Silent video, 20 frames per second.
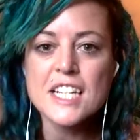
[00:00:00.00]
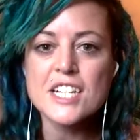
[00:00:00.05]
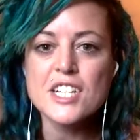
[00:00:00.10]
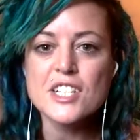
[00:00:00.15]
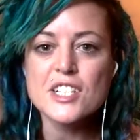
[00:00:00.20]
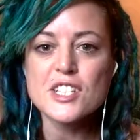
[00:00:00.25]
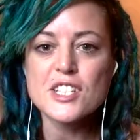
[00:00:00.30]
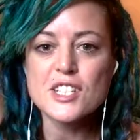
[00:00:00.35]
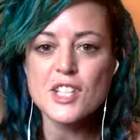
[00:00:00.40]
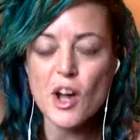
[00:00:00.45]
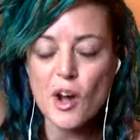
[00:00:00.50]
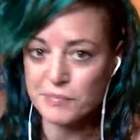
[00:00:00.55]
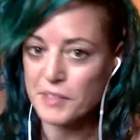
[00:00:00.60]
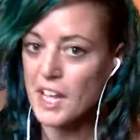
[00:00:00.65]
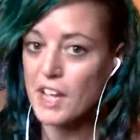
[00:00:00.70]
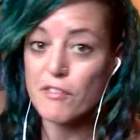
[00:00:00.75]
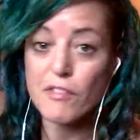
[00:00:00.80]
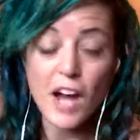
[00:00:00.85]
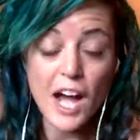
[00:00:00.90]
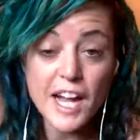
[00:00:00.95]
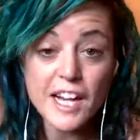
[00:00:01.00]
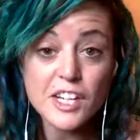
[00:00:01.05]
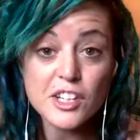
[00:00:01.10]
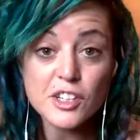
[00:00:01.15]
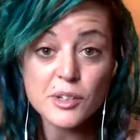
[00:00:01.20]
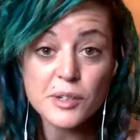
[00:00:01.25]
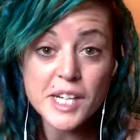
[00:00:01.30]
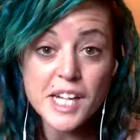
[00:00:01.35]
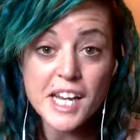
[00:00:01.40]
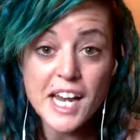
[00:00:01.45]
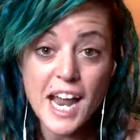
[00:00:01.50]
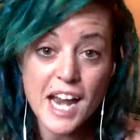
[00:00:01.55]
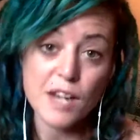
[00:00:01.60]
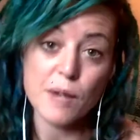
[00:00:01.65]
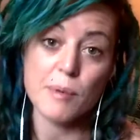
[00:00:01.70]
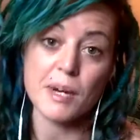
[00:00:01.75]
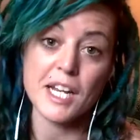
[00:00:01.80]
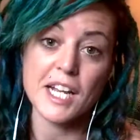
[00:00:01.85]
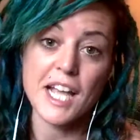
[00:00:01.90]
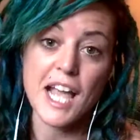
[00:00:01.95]
So if I can do it,
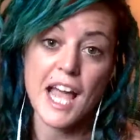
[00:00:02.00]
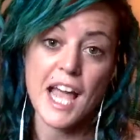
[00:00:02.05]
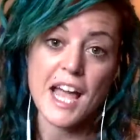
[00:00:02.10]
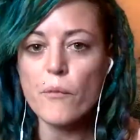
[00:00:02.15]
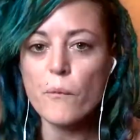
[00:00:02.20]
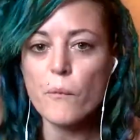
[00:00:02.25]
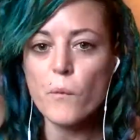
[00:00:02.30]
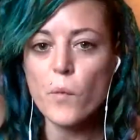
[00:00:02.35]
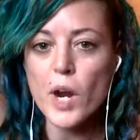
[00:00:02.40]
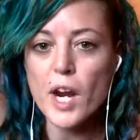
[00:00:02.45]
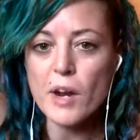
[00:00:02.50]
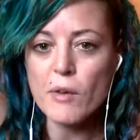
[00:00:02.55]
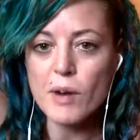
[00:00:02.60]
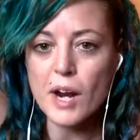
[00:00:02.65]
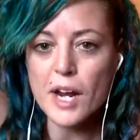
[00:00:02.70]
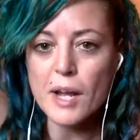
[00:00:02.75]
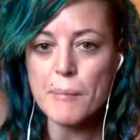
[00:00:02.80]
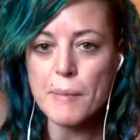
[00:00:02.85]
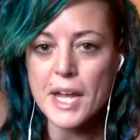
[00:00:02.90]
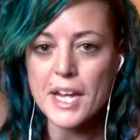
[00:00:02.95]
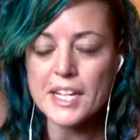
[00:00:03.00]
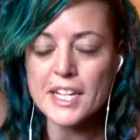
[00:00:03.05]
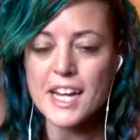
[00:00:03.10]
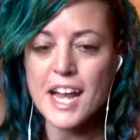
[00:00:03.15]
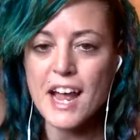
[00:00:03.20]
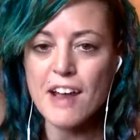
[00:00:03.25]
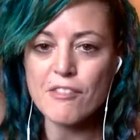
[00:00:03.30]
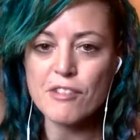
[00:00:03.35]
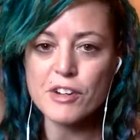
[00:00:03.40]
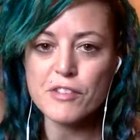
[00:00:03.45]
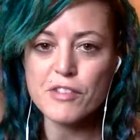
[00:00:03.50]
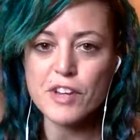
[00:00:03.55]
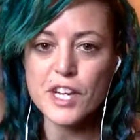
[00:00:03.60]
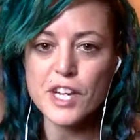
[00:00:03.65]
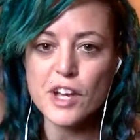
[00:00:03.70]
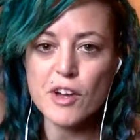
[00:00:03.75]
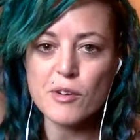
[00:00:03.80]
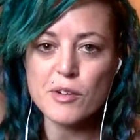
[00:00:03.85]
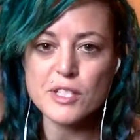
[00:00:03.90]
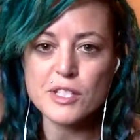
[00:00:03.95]
anybody can. What I recommend in every
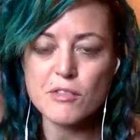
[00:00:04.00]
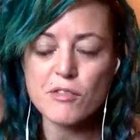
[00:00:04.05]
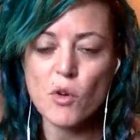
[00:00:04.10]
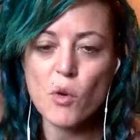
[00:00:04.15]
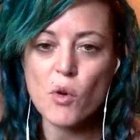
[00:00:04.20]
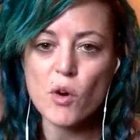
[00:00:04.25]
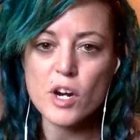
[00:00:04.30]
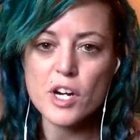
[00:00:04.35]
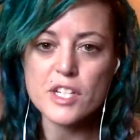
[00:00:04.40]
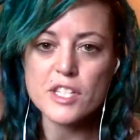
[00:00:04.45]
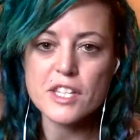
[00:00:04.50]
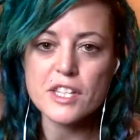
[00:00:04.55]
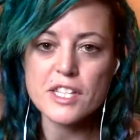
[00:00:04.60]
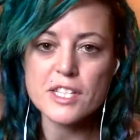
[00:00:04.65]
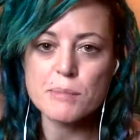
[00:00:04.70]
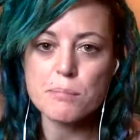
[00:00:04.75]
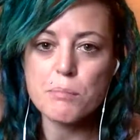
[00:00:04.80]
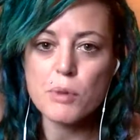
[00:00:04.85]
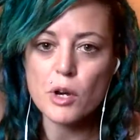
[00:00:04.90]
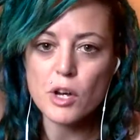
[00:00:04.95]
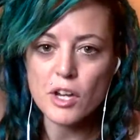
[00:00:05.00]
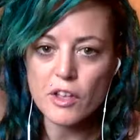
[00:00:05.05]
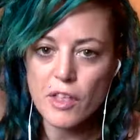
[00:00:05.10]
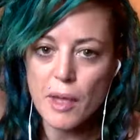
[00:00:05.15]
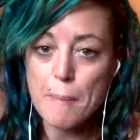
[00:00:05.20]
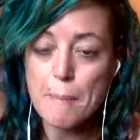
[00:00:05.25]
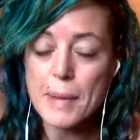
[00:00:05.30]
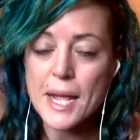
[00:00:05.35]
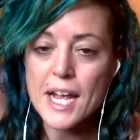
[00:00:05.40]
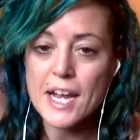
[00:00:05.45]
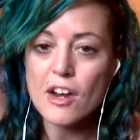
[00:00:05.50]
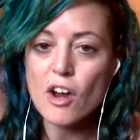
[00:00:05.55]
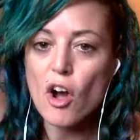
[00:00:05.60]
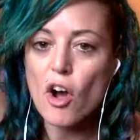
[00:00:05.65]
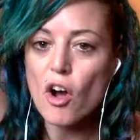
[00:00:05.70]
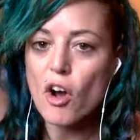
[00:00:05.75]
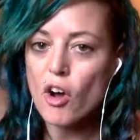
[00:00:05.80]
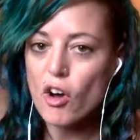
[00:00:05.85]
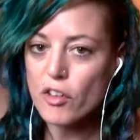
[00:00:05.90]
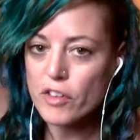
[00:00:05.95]
video is, of course, this book that made
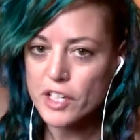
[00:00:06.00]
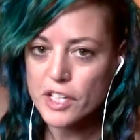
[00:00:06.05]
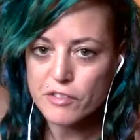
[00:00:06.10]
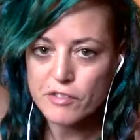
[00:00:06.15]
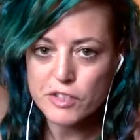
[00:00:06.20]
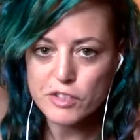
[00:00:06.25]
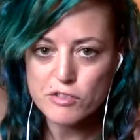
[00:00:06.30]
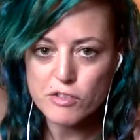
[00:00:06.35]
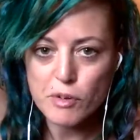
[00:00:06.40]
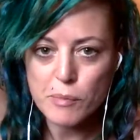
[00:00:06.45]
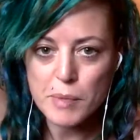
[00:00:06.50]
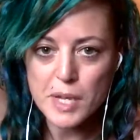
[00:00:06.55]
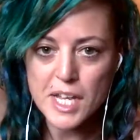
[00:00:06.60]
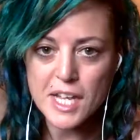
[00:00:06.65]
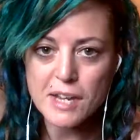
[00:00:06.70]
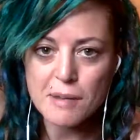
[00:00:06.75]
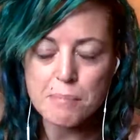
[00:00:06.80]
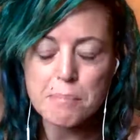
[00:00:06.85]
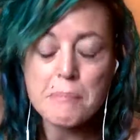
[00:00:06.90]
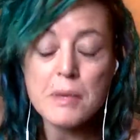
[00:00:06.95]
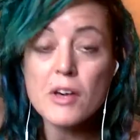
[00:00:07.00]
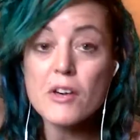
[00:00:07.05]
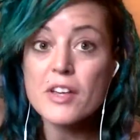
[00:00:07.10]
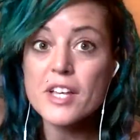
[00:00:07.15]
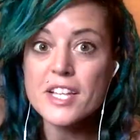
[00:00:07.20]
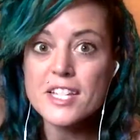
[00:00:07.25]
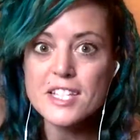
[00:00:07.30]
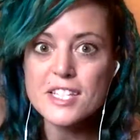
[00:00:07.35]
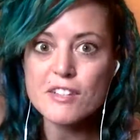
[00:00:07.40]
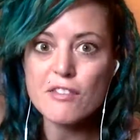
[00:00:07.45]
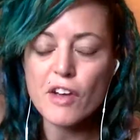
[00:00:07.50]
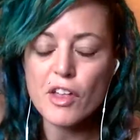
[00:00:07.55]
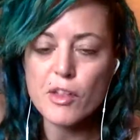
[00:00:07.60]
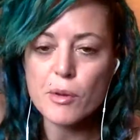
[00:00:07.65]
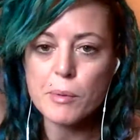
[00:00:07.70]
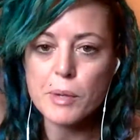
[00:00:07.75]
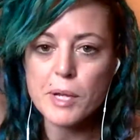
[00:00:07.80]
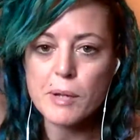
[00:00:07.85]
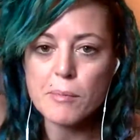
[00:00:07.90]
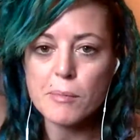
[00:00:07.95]
all the difference for me and millions of other
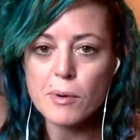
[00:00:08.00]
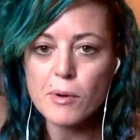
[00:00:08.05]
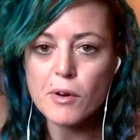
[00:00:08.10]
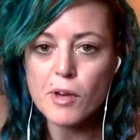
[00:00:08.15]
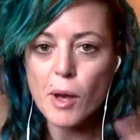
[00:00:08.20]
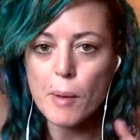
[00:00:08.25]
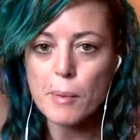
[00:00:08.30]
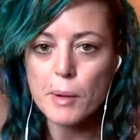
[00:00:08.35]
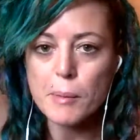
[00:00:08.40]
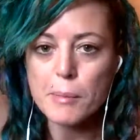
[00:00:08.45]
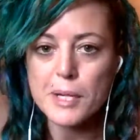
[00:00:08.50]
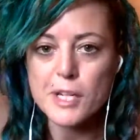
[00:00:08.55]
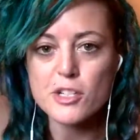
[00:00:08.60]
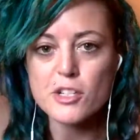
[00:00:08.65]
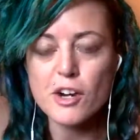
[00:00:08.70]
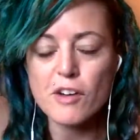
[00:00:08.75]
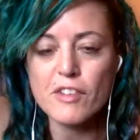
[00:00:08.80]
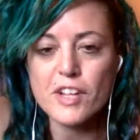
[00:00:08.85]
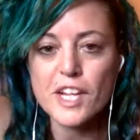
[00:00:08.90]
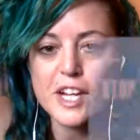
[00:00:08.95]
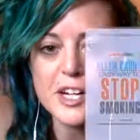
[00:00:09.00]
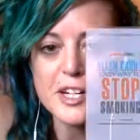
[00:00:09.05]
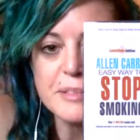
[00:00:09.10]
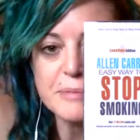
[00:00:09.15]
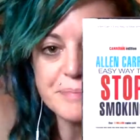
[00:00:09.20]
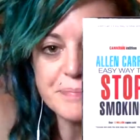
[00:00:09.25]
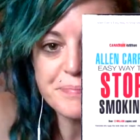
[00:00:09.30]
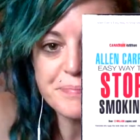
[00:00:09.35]
people. I'll put a picture of it here.